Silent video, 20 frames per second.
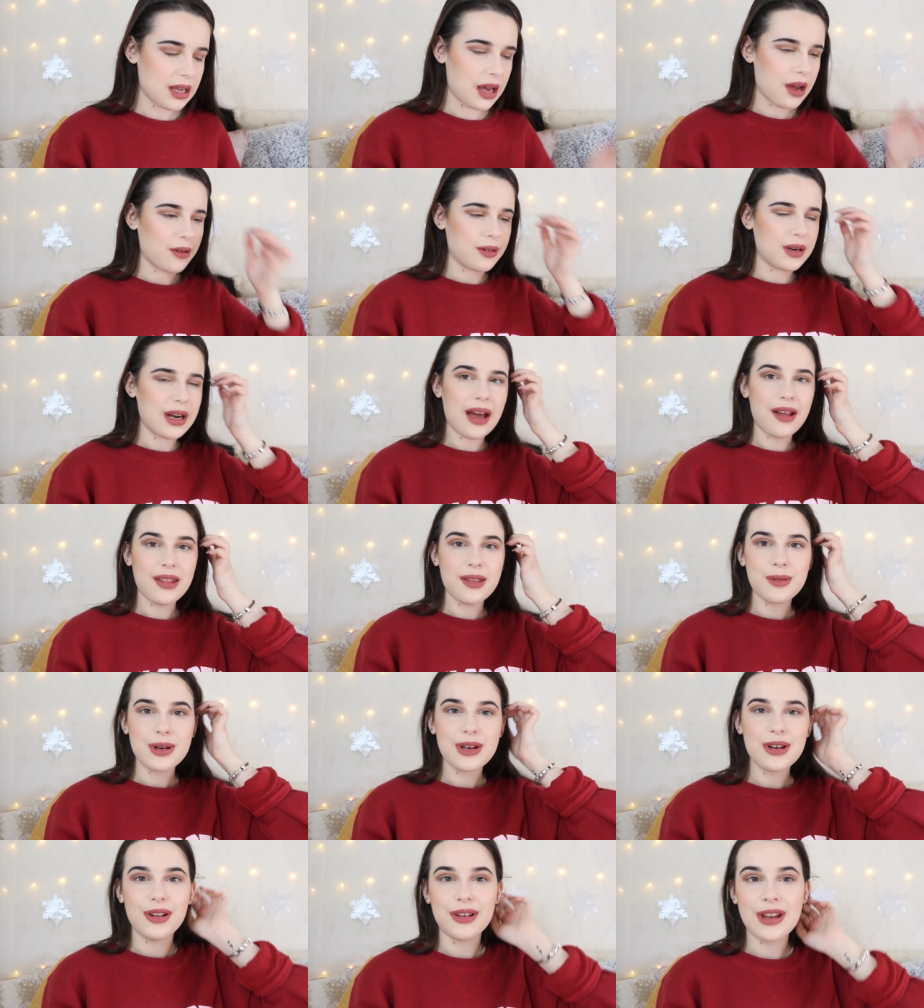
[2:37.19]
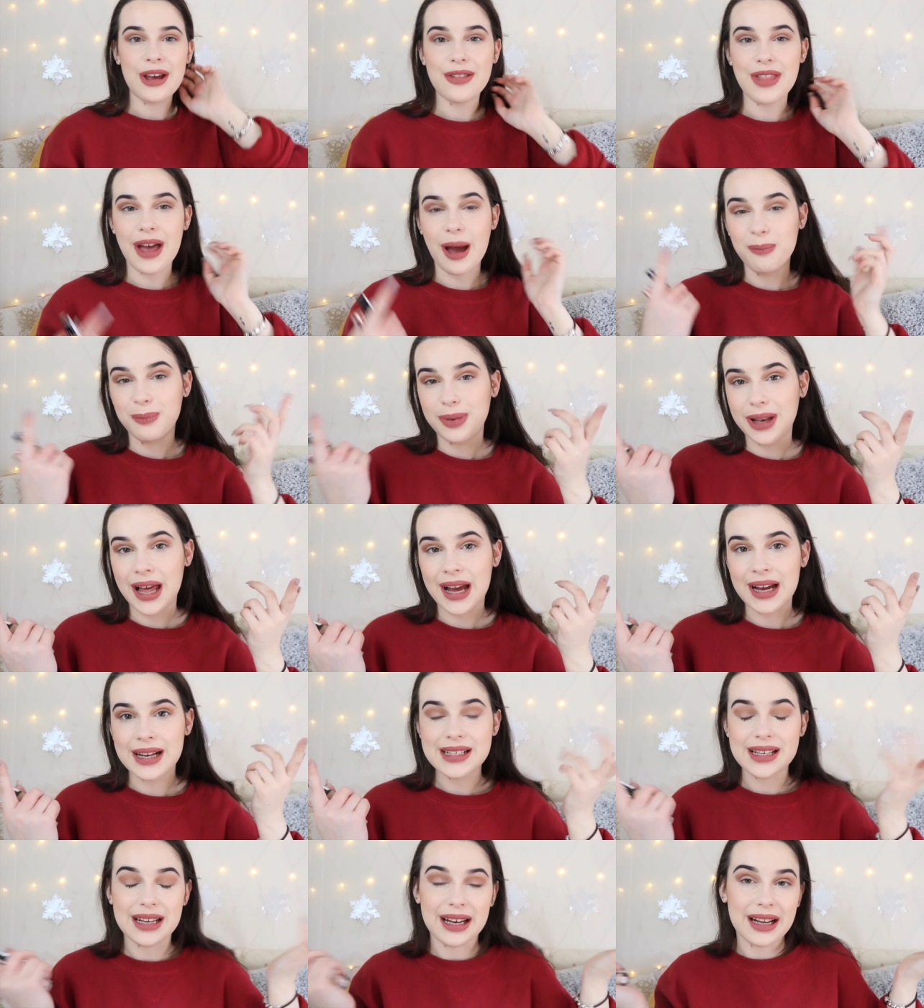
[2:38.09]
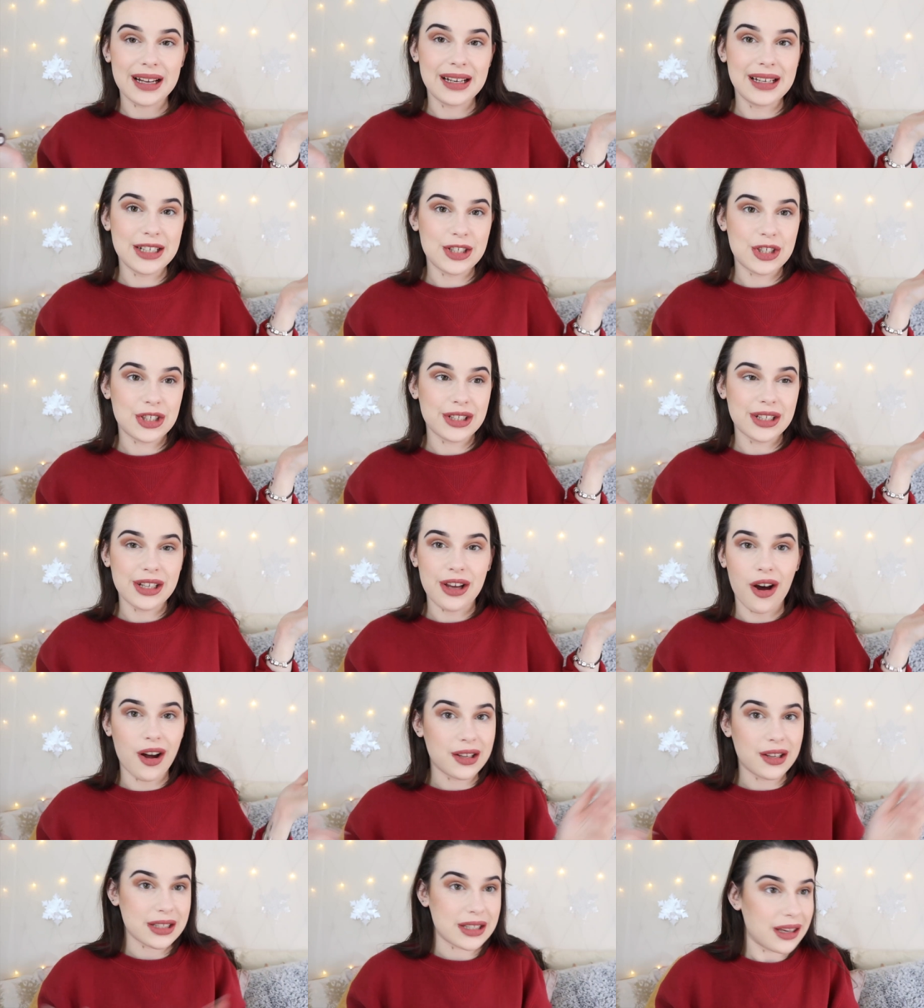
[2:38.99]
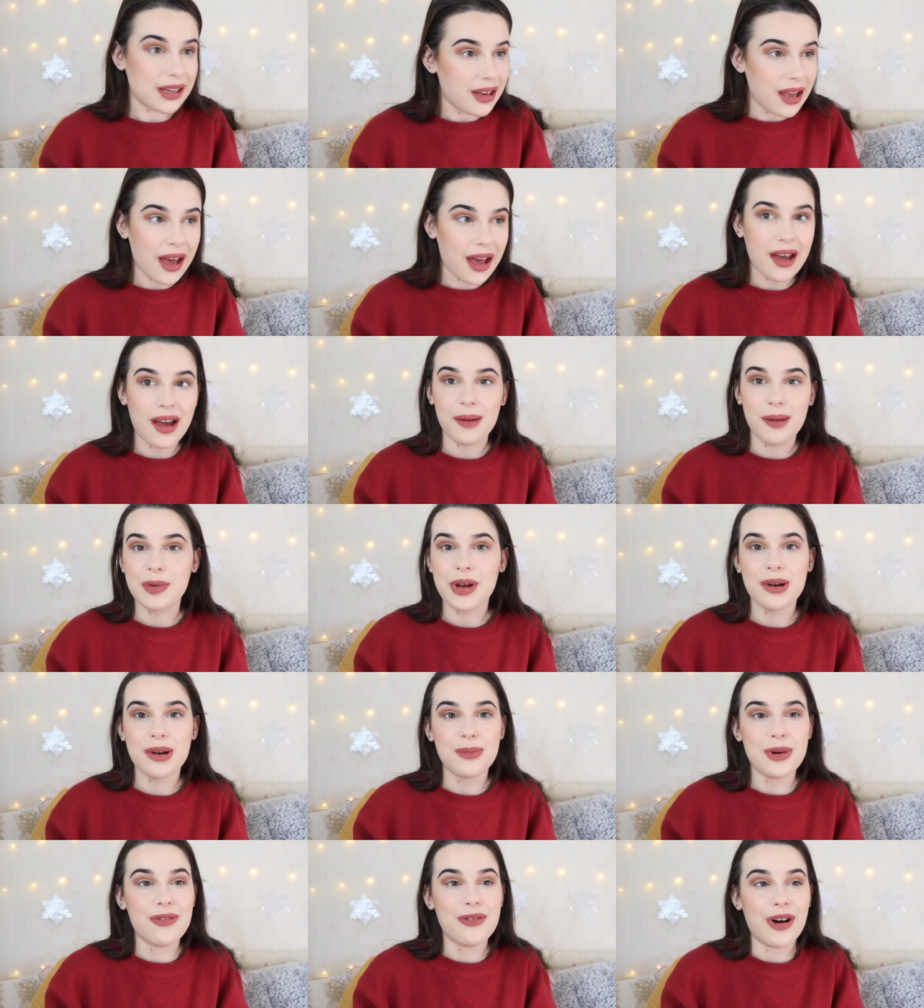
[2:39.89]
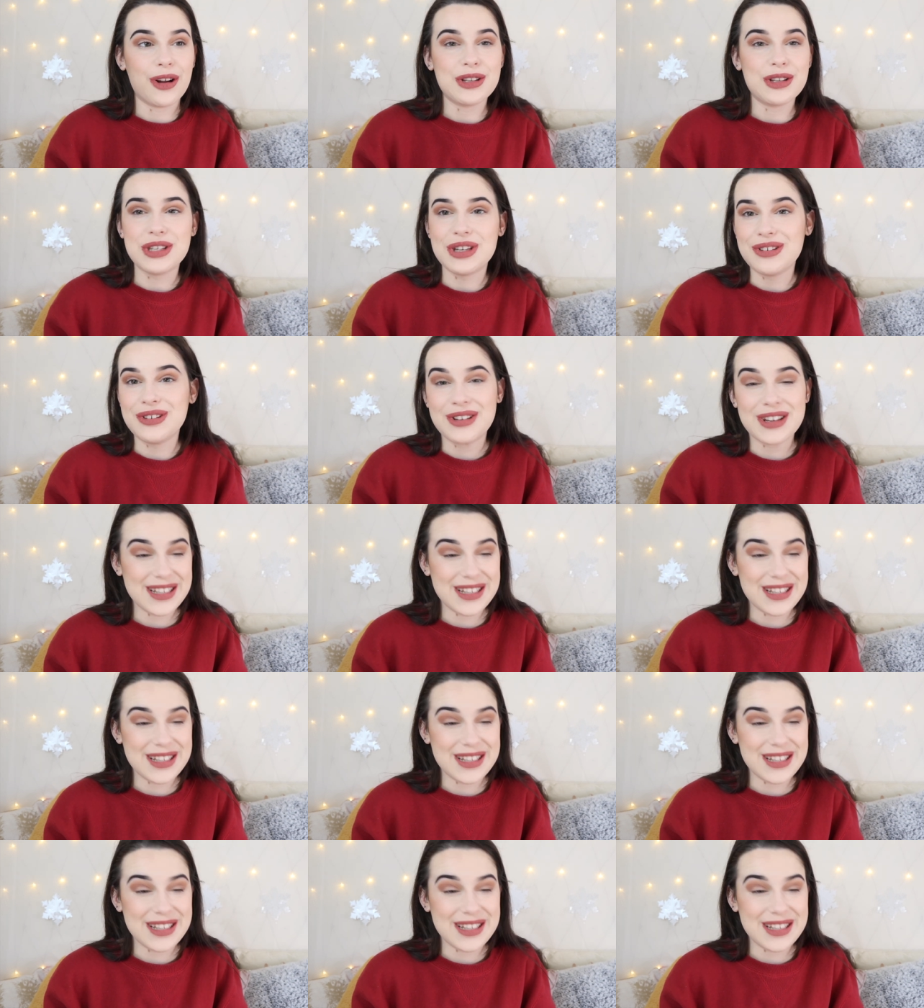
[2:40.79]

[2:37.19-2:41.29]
So now that we all know that I'm blind and I literally can't see yet, I'm gonna move on to